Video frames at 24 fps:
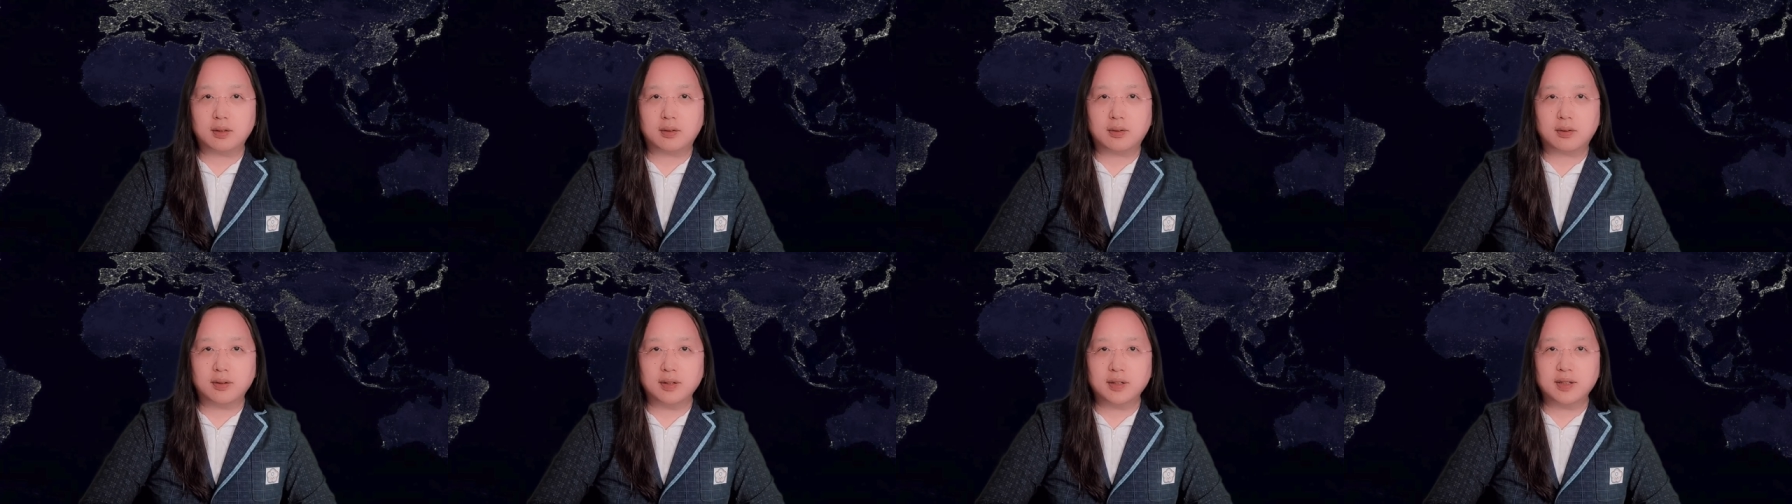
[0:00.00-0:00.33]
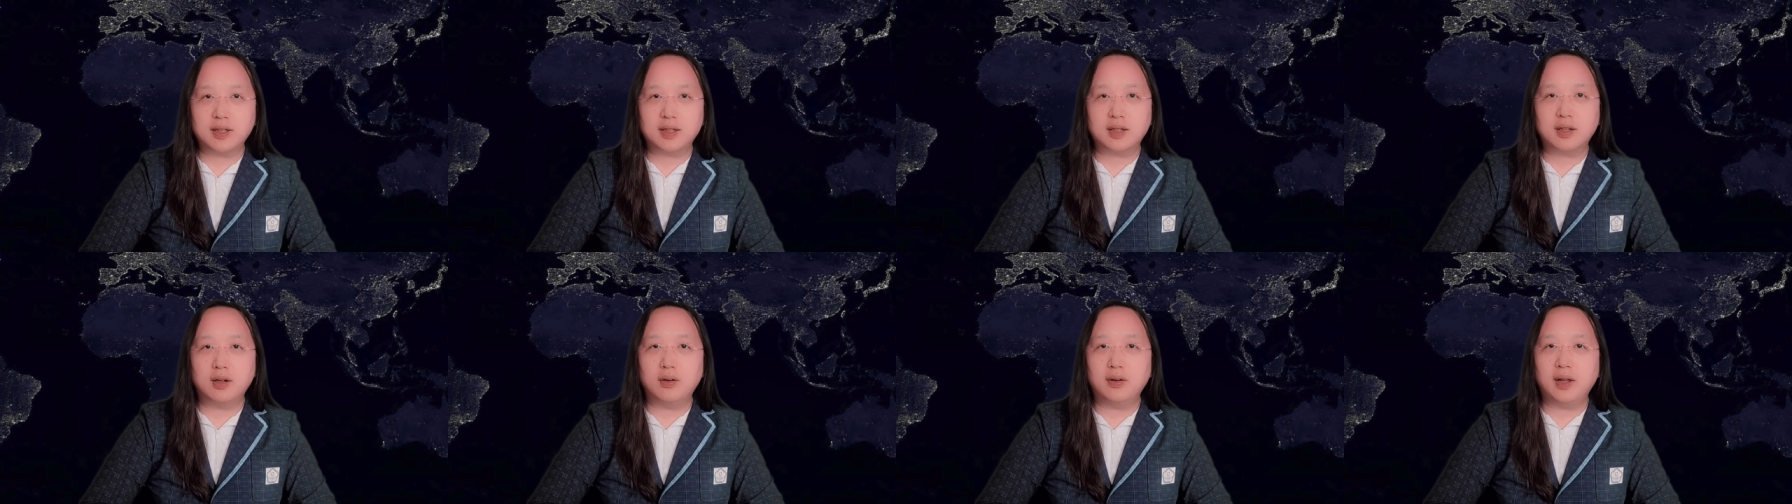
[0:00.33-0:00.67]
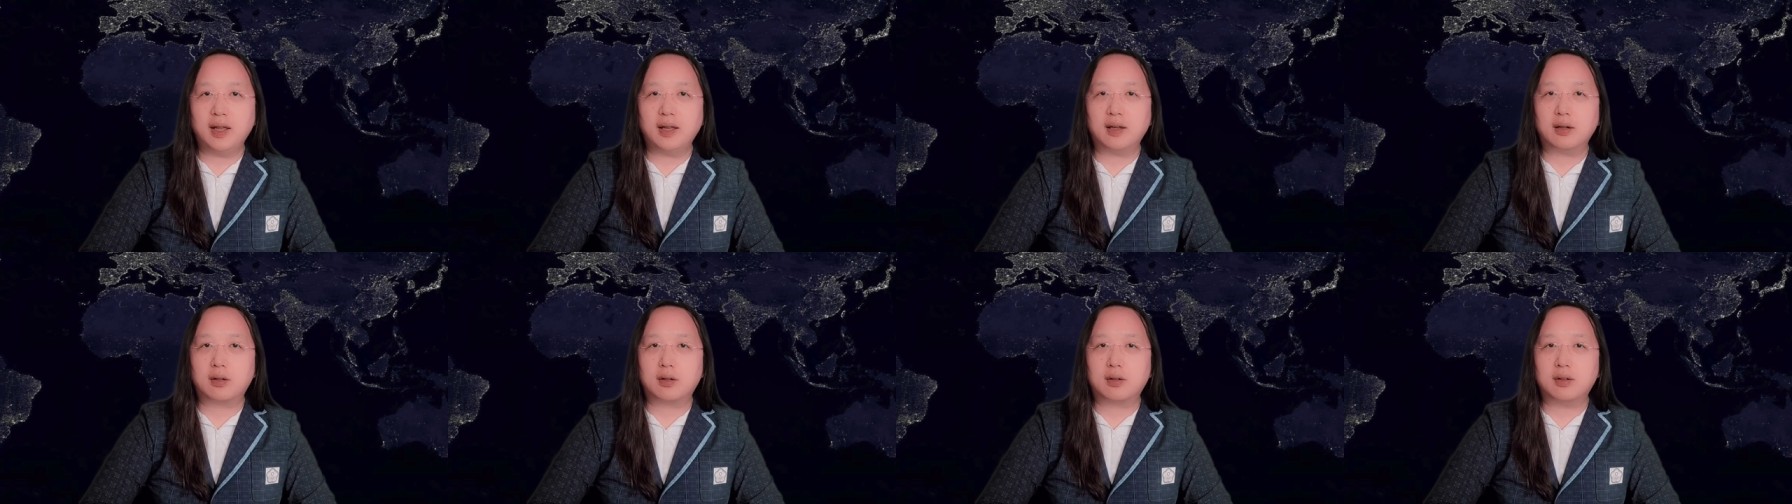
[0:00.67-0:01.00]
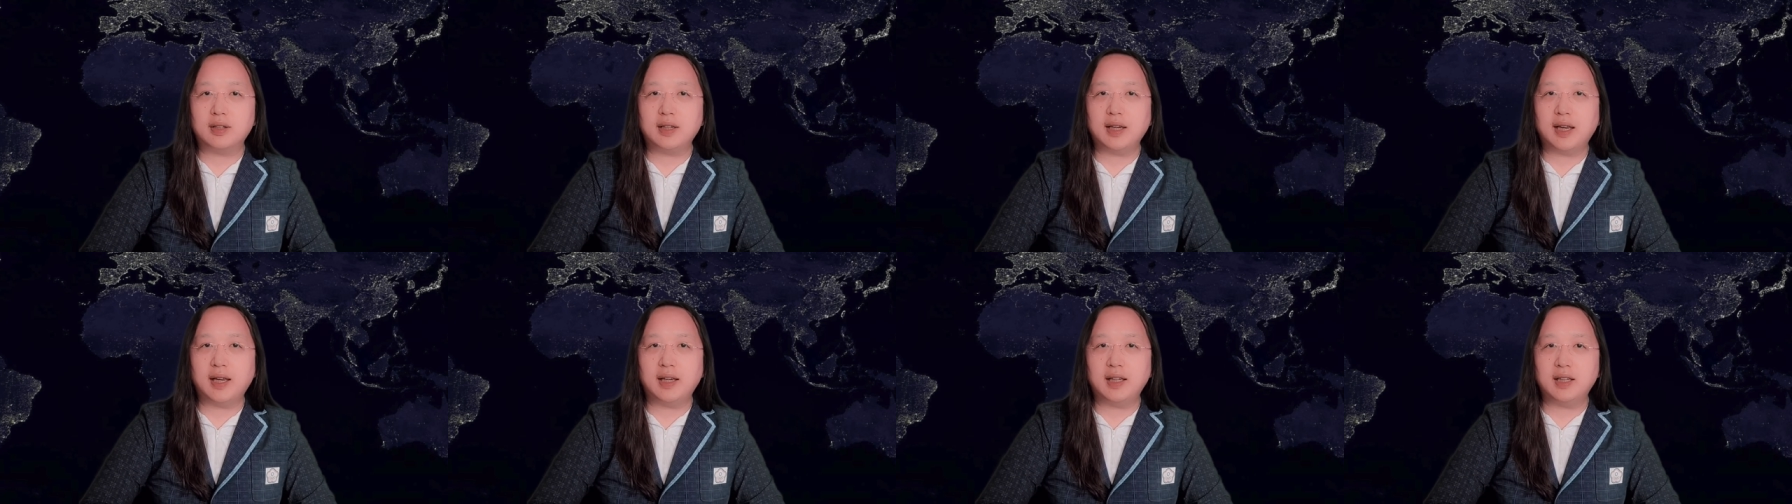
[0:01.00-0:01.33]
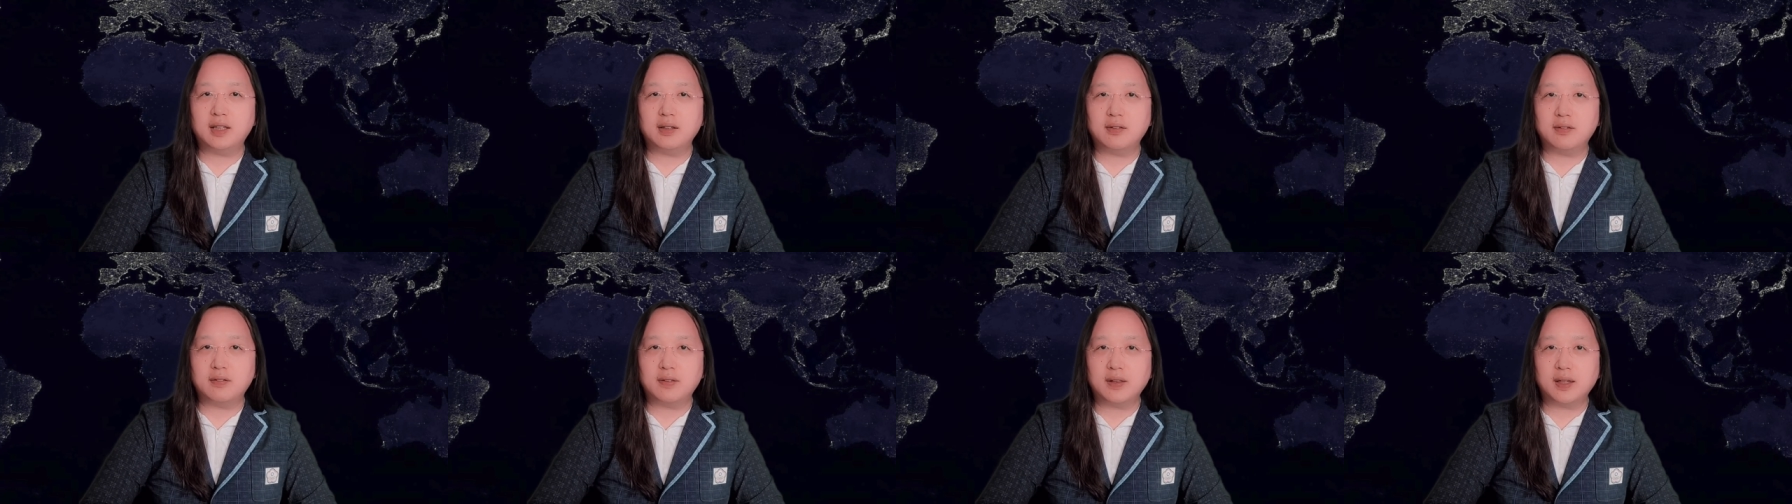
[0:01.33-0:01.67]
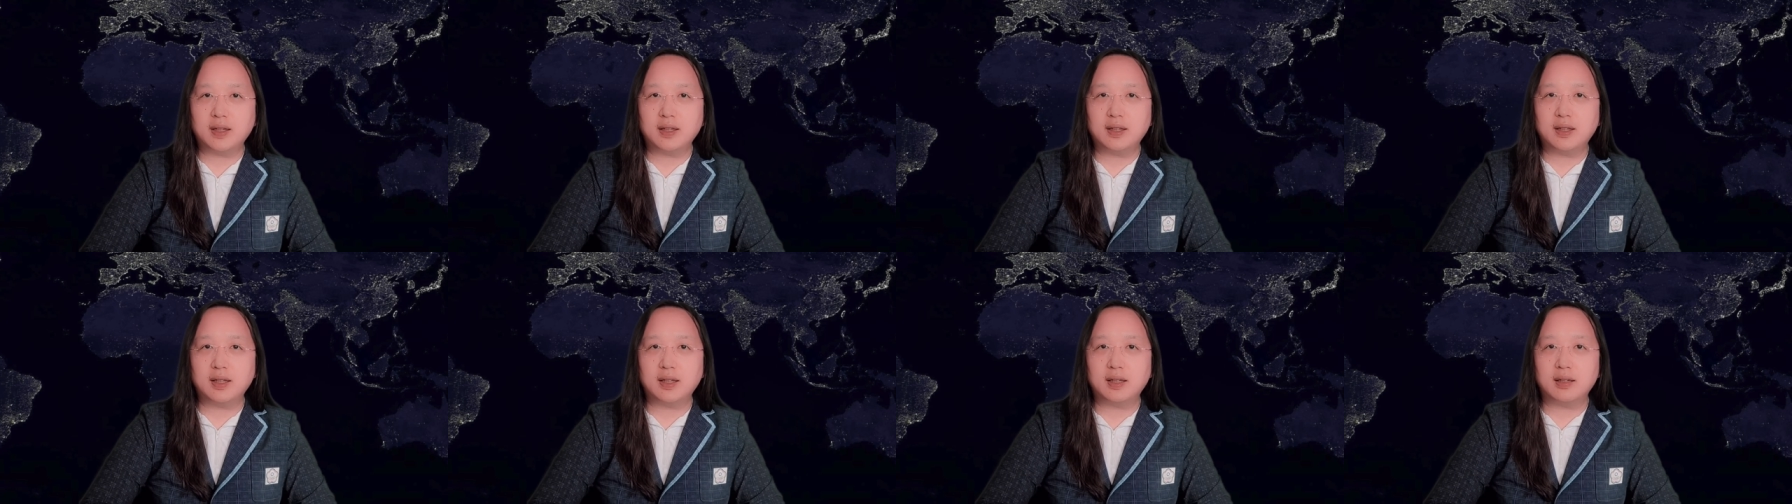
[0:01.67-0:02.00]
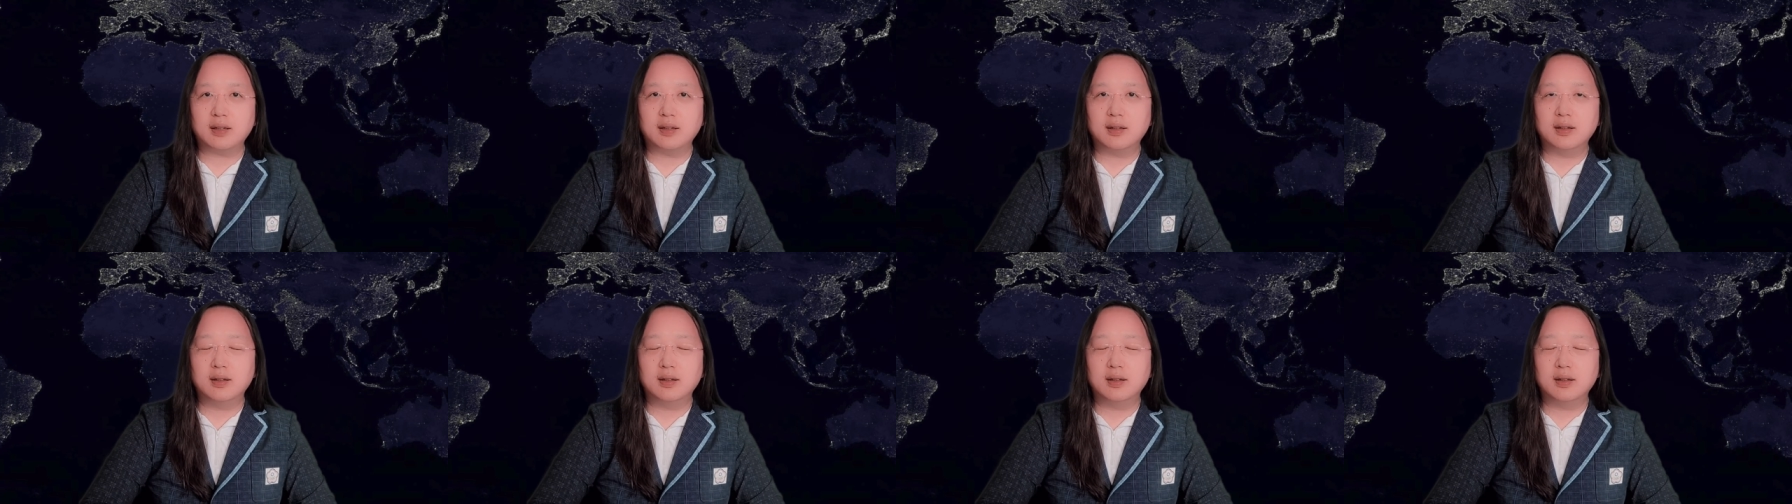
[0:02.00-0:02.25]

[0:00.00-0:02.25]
critical and creative thinking.